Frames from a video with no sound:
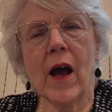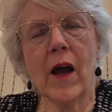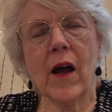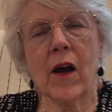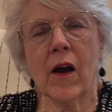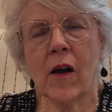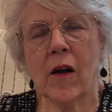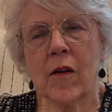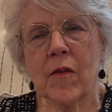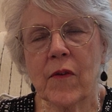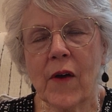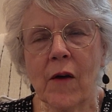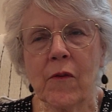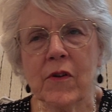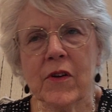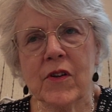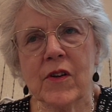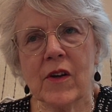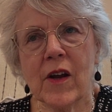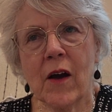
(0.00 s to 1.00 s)
I
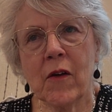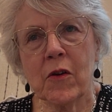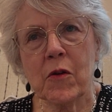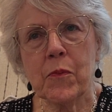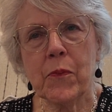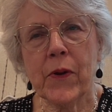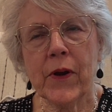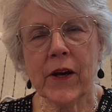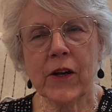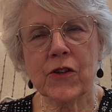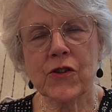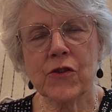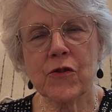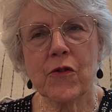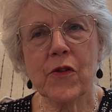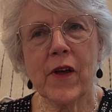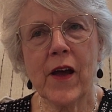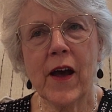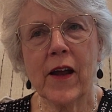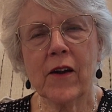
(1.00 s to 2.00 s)
would picture
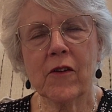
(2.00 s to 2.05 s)
that.